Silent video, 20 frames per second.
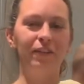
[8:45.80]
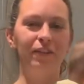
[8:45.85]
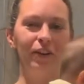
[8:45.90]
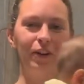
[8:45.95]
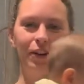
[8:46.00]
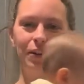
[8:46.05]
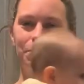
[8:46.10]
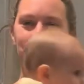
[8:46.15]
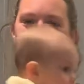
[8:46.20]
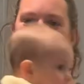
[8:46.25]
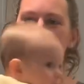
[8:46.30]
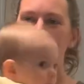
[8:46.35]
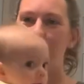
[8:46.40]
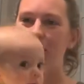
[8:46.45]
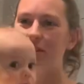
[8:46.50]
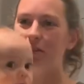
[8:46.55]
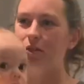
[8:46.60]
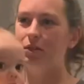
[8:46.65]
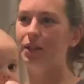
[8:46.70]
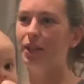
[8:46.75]
heard people
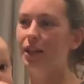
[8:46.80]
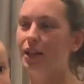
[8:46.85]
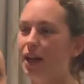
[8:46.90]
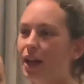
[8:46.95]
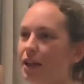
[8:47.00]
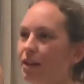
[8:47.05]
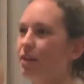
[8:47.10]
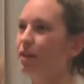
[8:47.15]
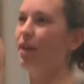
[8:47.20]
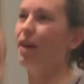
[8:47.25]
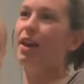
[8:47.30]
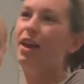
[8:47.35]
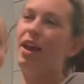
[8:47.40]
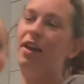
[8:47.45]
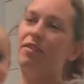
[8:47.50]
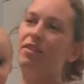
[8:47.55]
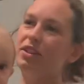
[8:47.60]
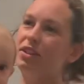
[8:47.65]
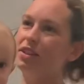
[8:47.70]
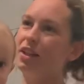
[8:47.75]
do it, I
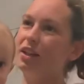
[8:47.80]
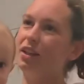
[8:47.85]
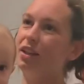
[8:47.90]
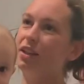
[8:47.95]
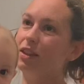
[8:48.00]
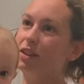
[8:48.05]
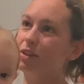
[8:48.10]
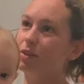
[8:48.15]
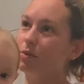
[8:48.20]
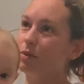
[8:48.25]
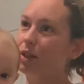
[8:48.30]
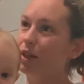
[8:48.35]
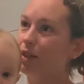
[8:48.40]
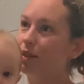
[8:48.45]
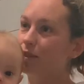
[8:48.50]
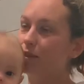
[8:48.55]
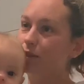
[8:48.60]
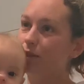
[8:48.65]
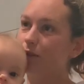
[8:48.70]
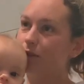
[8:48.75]
haven't done it this way,
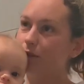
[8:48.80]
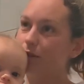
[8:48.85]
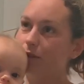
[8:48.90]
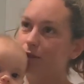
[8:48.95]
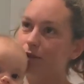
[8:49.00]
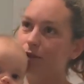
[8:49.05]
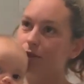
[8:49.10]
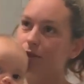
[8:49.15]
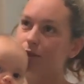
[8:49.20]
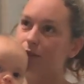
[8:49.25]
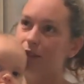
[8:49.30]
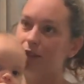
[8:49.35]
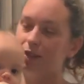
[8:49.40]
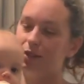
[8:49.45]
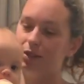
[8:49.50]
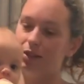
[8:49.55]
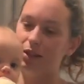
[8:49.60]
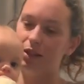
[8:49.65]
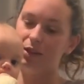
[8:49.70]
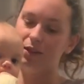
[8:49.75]
so let's
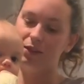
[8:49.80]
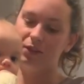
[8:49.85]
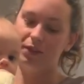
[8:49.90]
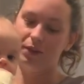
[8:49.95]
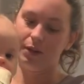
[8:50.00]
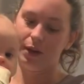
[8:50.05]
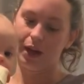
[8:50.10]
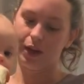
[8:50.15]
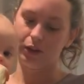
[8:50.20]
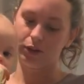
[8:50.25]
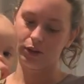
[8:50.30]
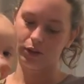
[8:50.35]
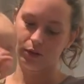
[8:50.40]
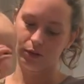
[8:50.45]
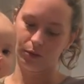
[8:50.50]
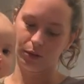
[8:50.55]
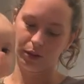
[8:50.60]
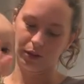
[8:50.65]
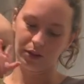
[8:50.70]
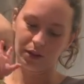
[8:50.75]
see if it actually
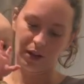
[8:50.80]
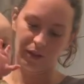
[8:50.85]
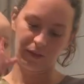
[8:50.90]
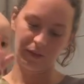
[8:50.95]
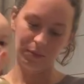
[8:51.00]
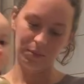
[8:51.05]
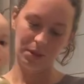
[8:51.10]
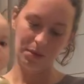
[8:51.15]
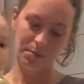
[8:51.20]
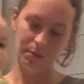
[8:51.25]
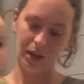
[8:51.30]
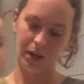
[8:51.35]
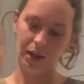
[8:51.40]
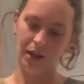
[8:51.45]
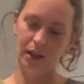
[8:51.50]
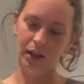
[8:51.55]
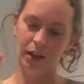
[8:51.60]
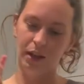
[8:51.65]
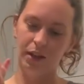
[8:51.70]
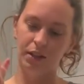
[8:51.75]
works out for me, but
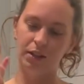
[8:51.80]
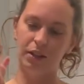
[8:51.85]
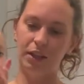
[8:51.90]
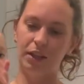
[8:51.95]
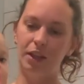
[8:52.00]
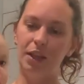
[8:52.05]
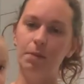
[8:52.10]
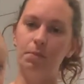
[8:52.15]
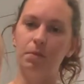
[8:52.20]
to keep